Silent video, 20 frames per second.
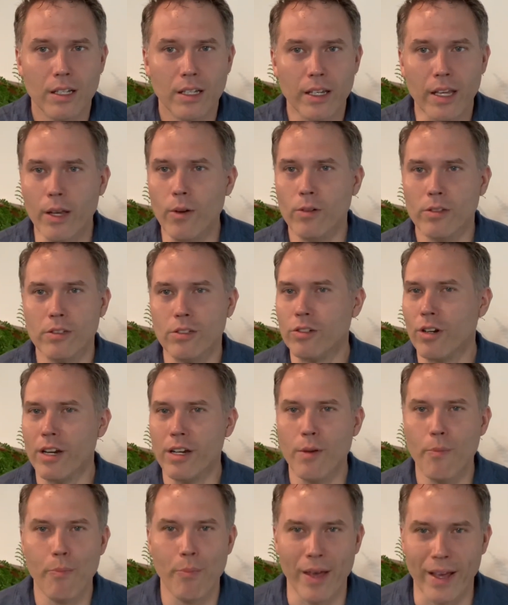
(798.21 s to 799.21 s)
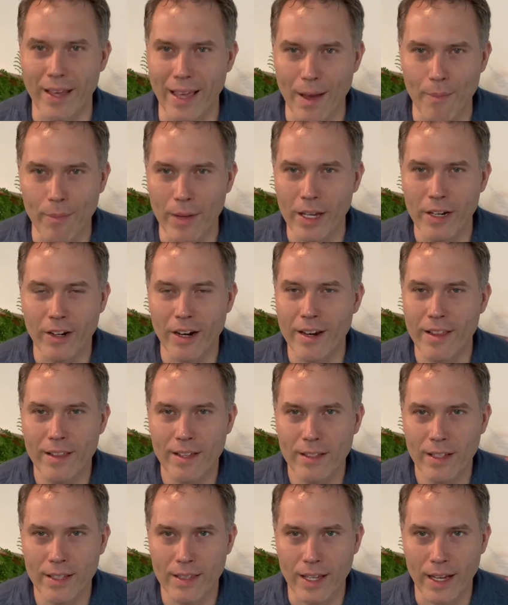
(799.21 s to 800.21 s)
He wasn't trying to pick at me or anything
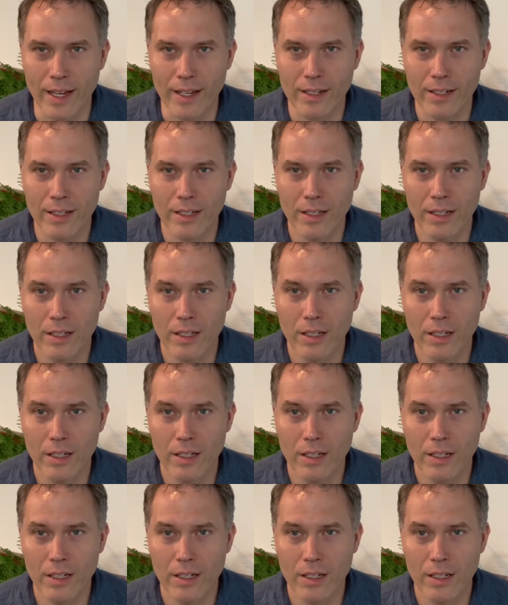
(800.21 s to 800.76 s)
like that.